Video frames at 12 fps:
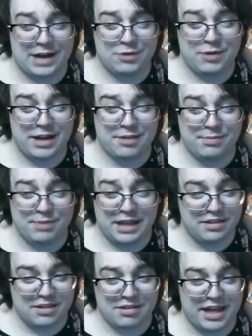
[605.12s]
do I explain
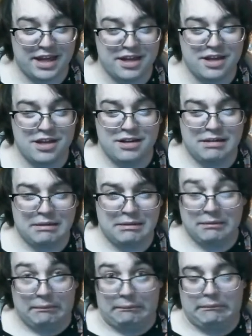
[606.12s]
this? Like,
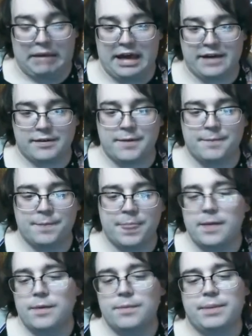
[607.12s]
I don't know.
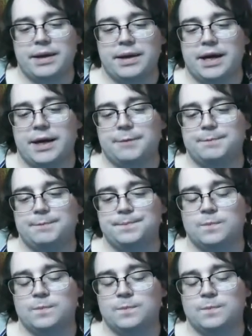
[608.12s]
But and